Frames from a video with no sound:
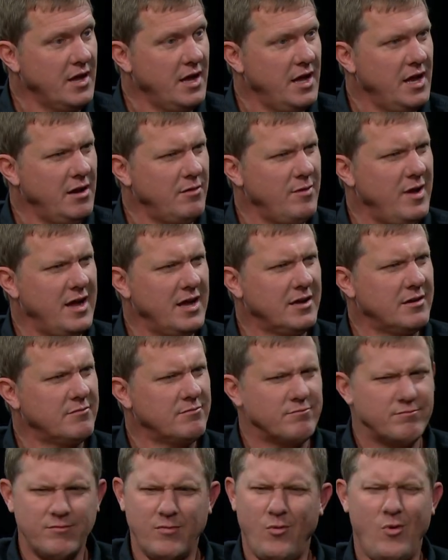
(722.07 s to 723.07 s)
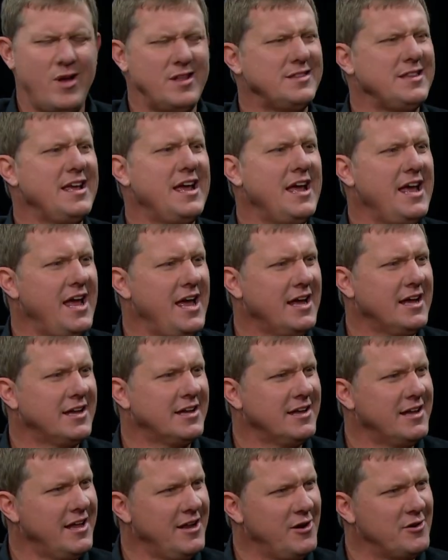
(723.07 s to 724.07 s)
and I'm like, what the heck
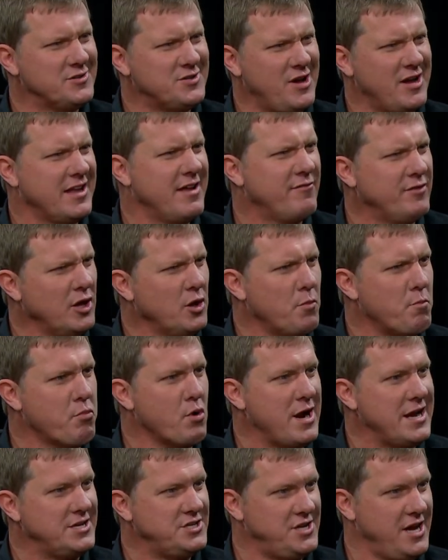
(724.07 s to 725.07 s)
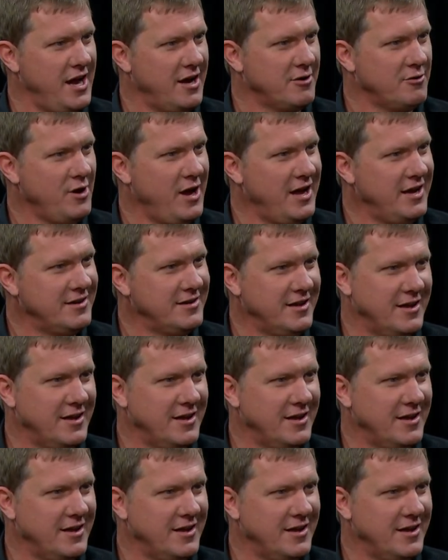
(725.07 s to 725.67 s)
you know, so I give a little break check, right?